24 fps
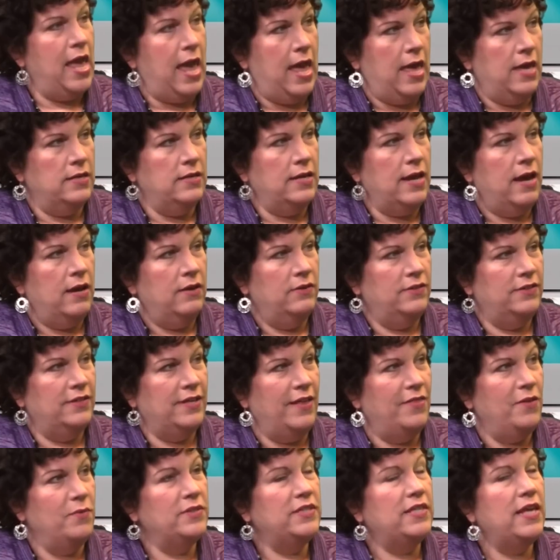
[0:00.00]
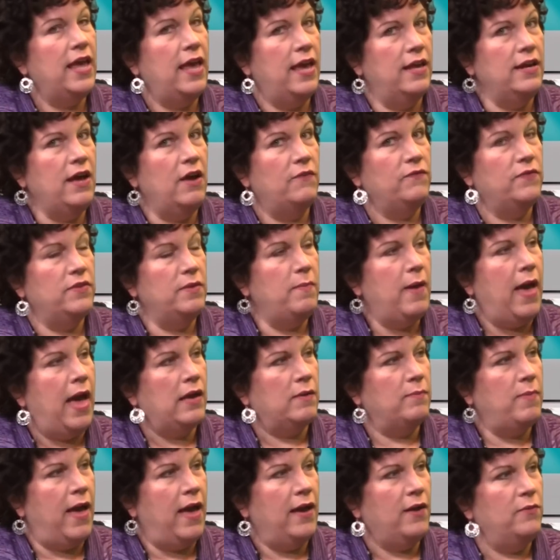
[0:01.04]
the handouts, and there was the handout for the
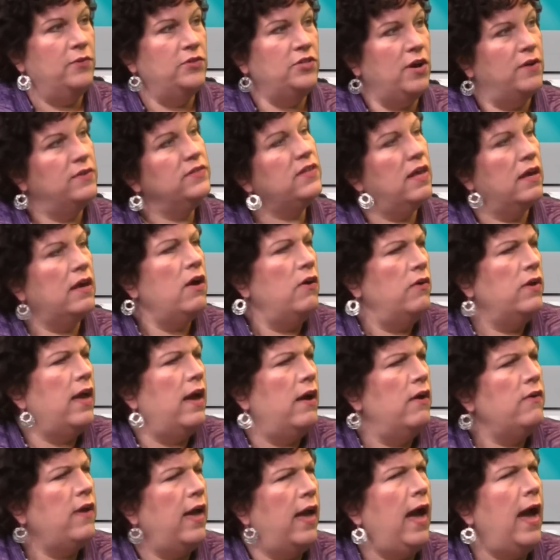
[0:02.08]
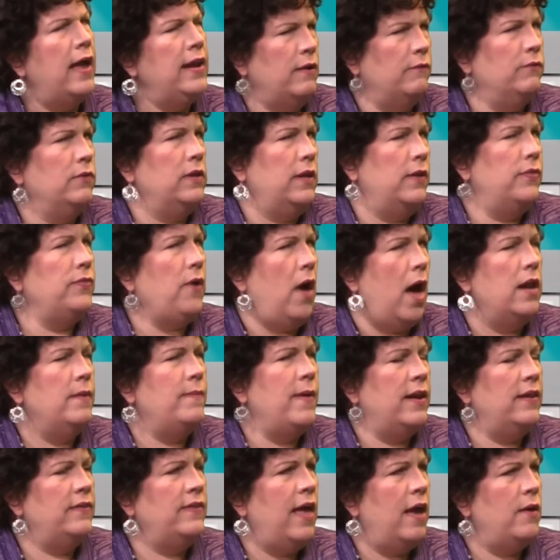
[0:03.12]
backpack, which I was like, oh yeah, okay, I never really thought
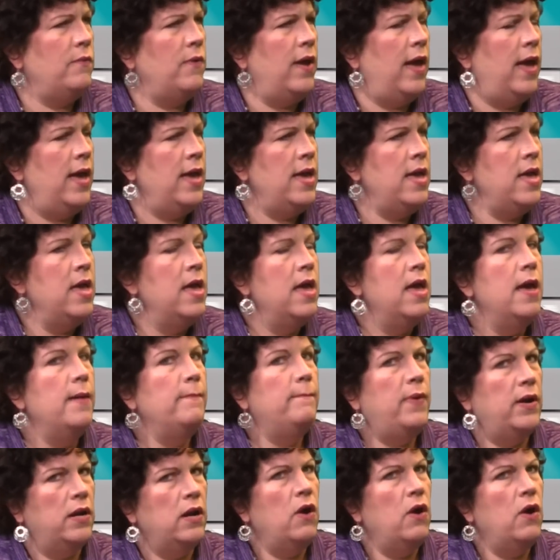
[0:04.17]
about it that way, yeah.